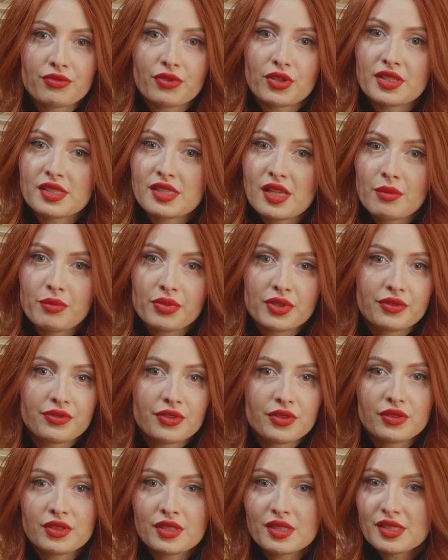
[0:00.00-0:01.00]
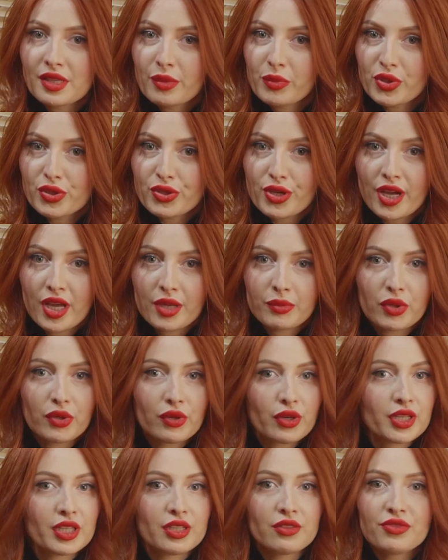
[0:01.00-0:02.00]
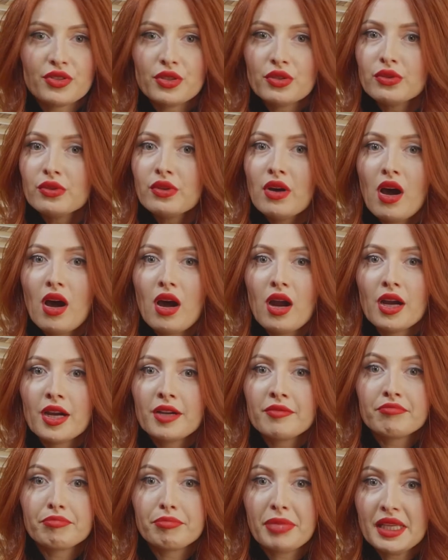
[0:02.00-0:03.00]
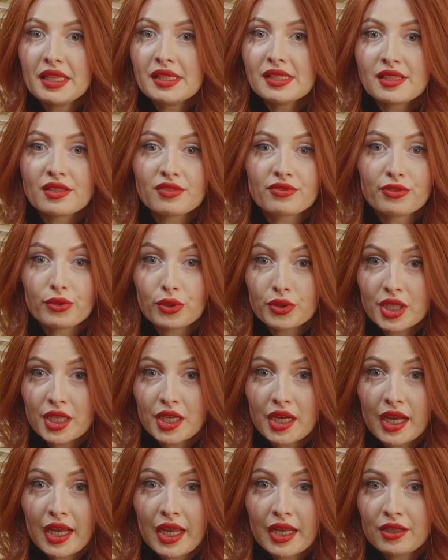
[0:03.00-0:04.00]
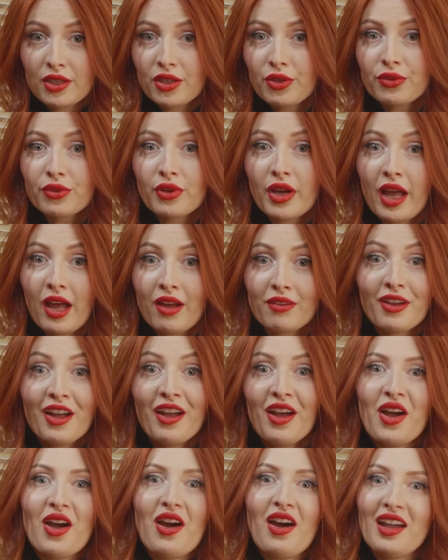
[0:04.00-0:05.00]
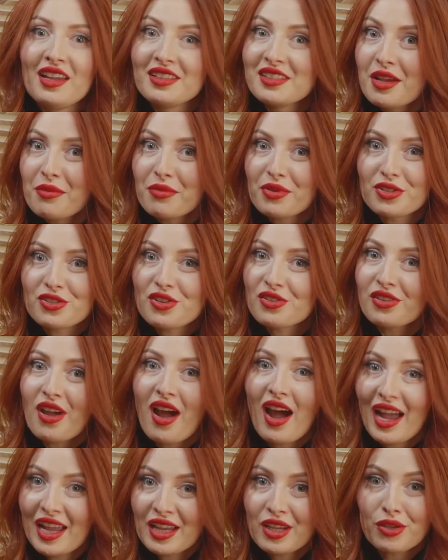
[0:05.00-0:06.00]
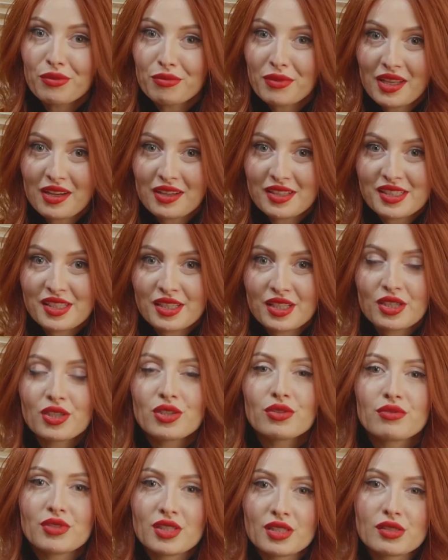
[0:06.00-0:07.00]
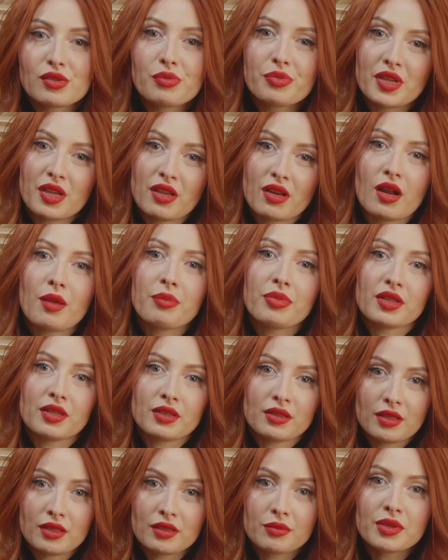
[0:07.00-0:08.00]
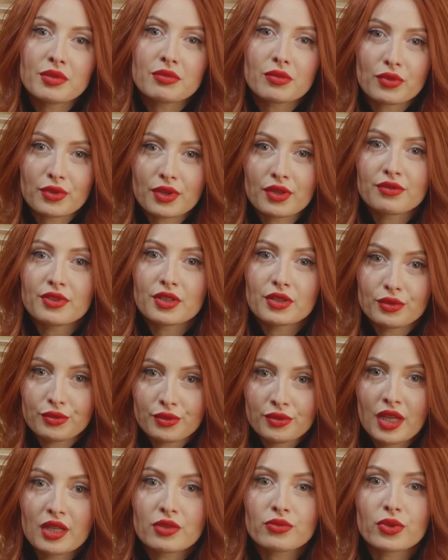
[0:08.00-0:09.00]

For example, if you're in the summertime, or if you are based in Florida and you have high temperature and high humidity, you need to pick it up a little bit more of a glue and